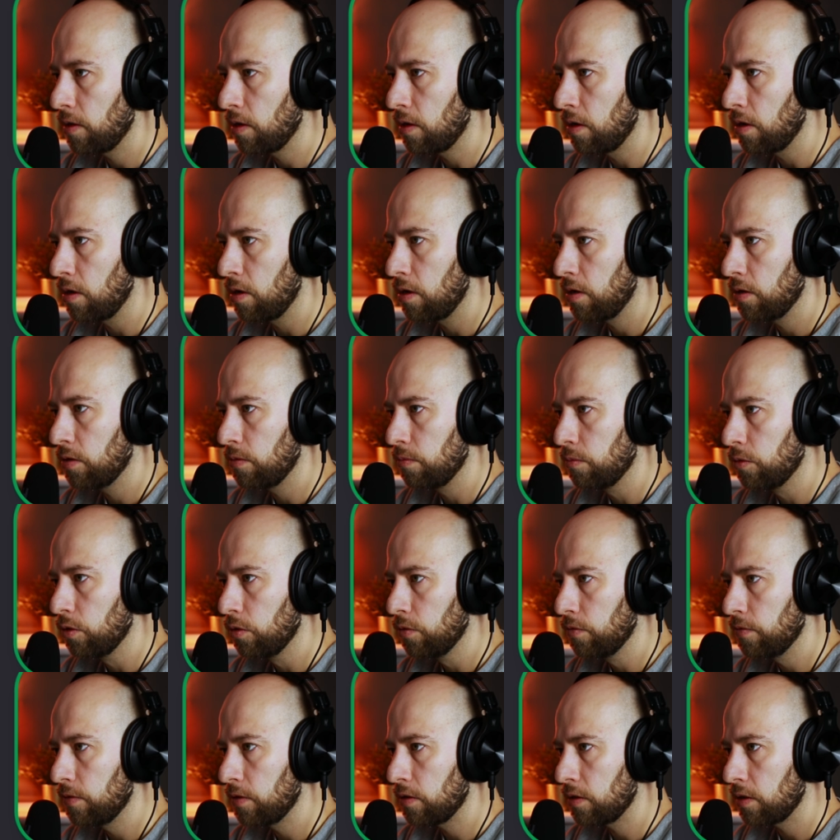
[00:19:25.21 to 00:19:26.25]
all the
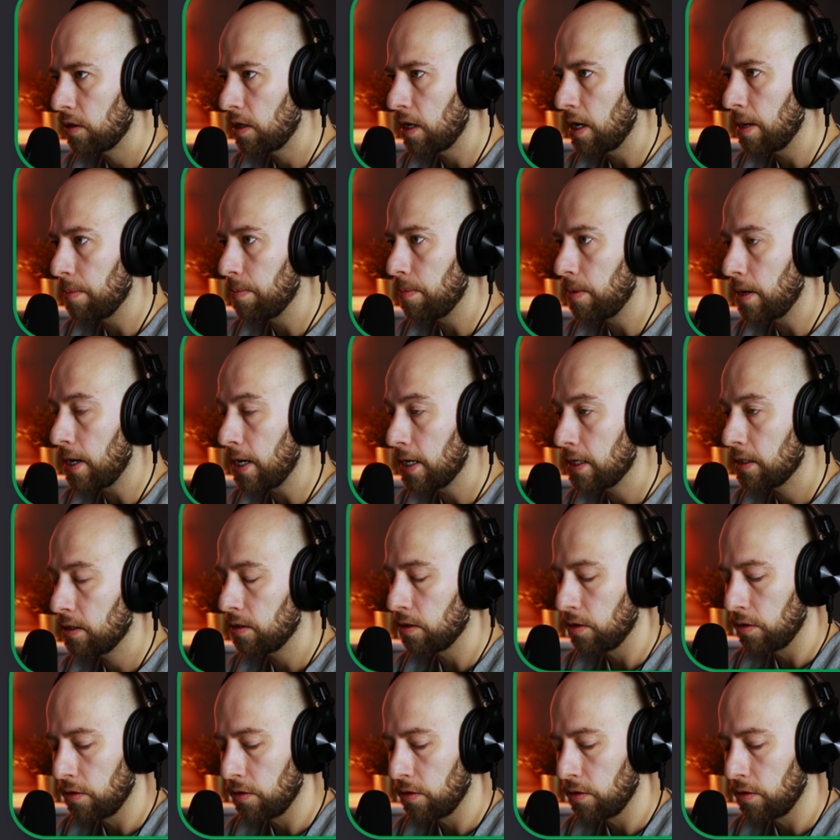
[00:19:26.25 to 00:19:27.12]
moves are part